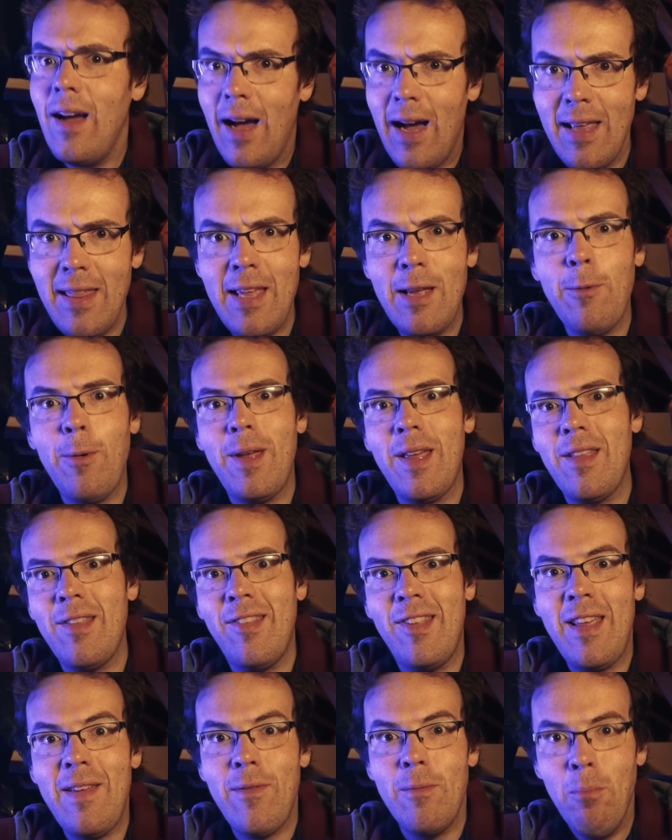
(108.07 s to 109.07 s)
I think we could
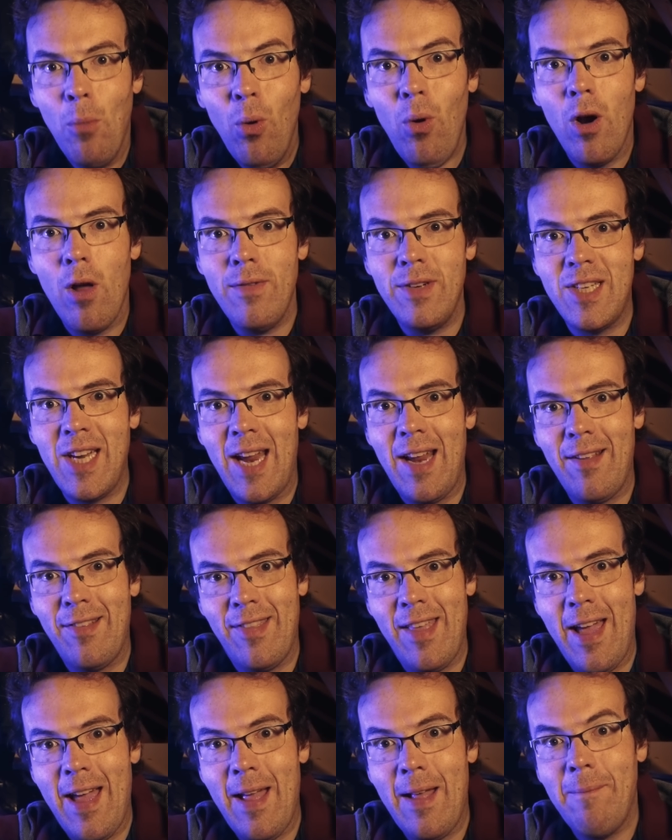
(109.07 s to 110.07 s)
see even more overtakes
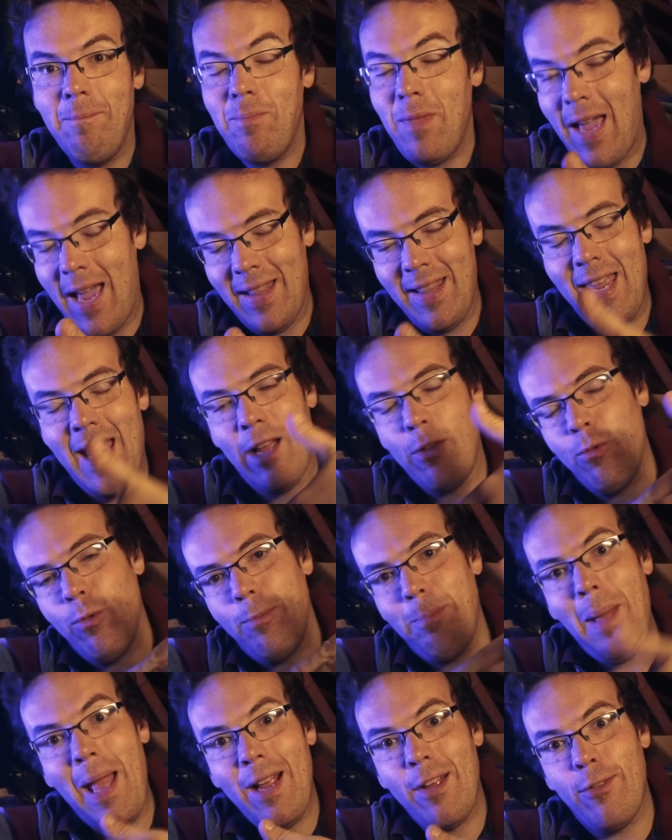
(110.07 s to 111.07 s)
there at the actual
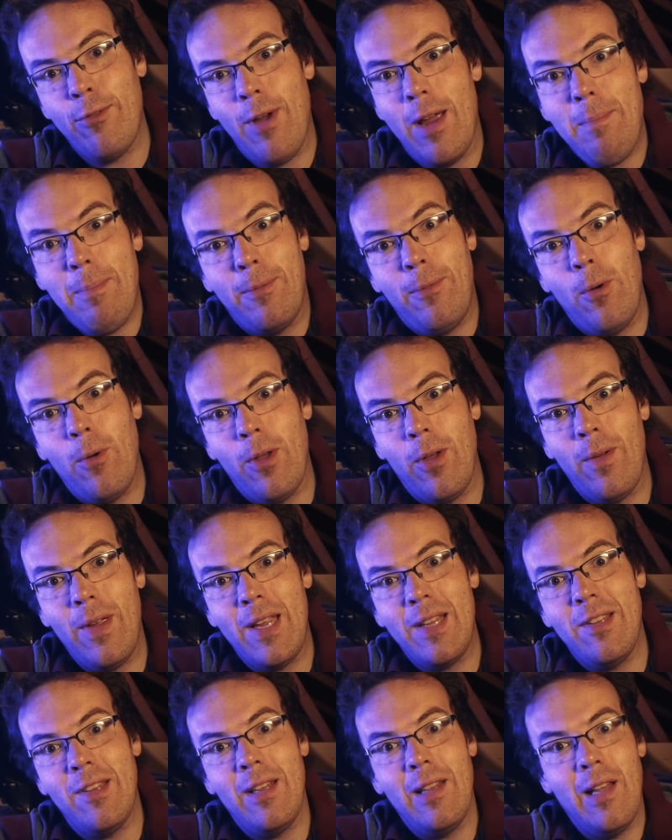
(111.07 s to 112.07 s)
back straight before going
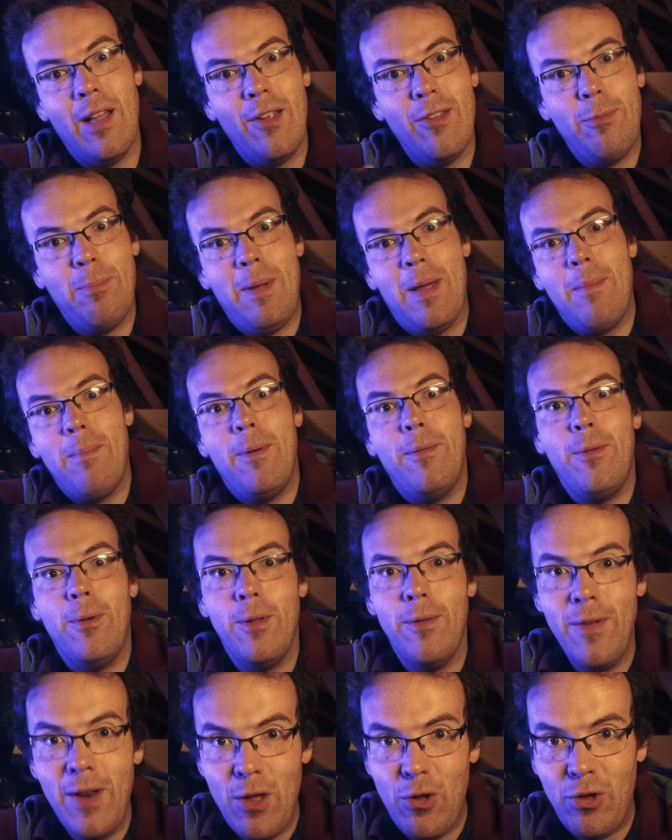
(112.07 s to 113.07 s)
into the last bit before
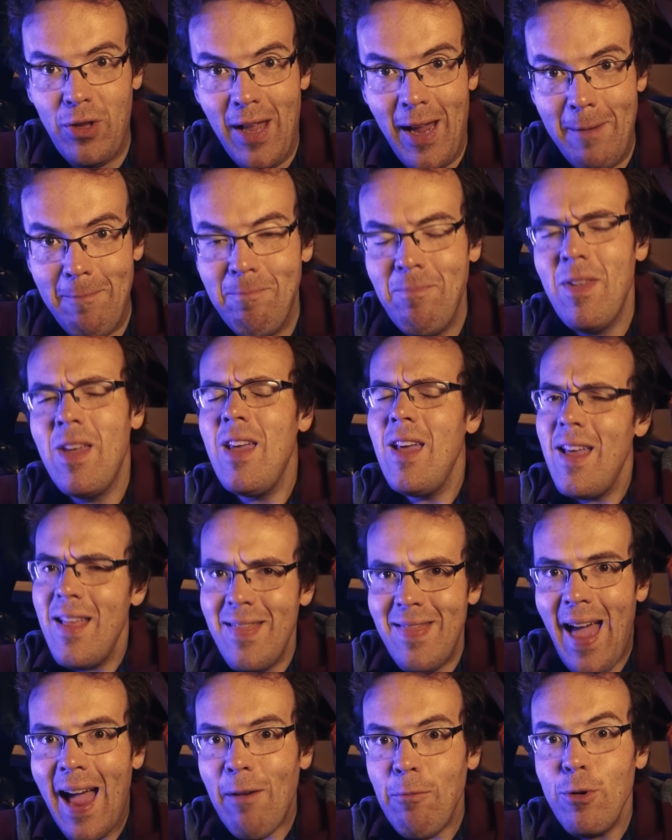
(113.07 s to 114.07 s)
the finish line.
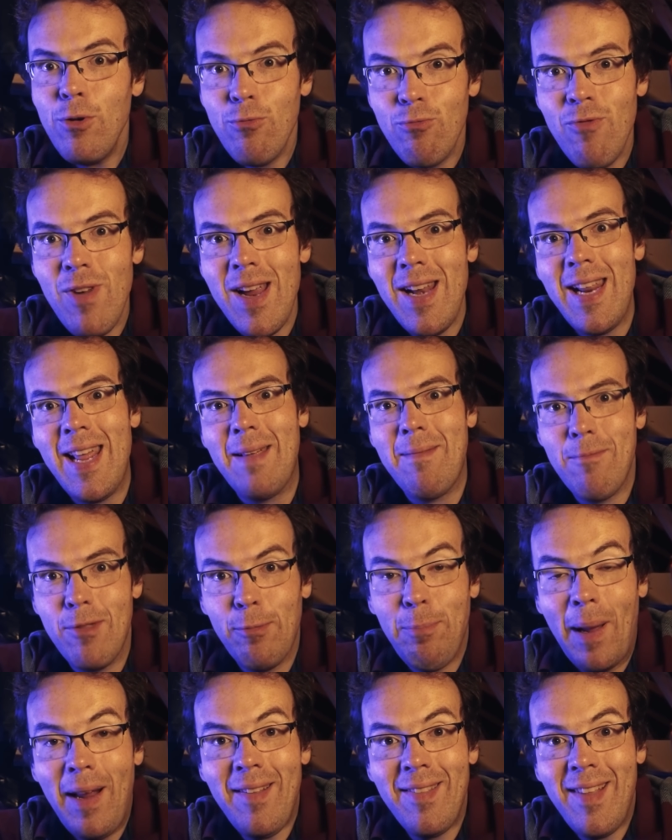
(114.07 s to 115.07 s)
That would really
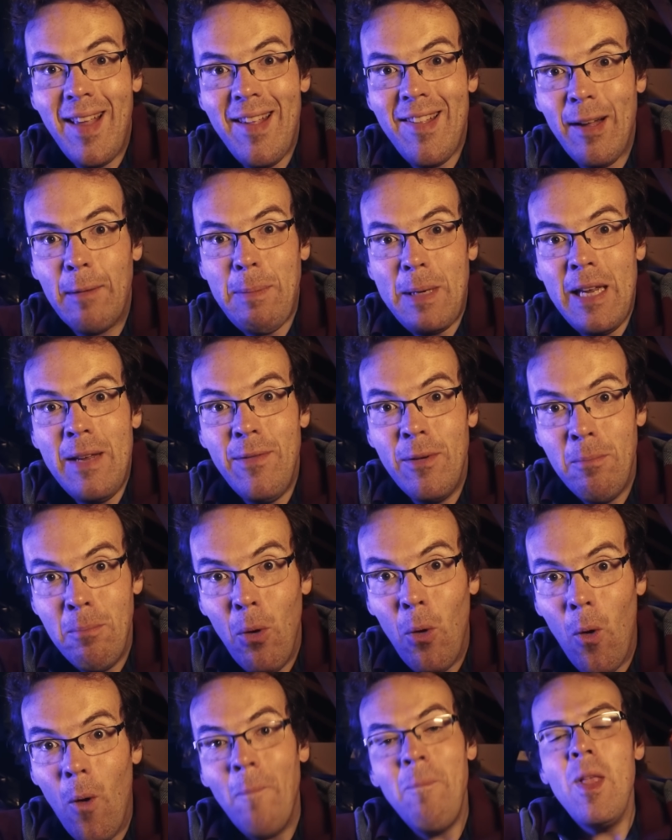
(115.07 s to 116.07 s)
spice things up even
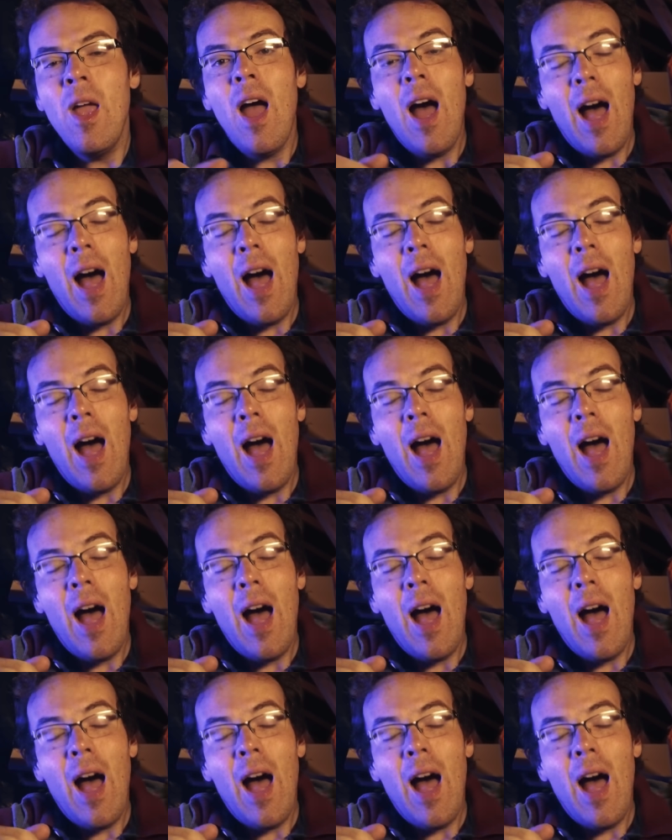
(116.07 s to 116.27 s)
more.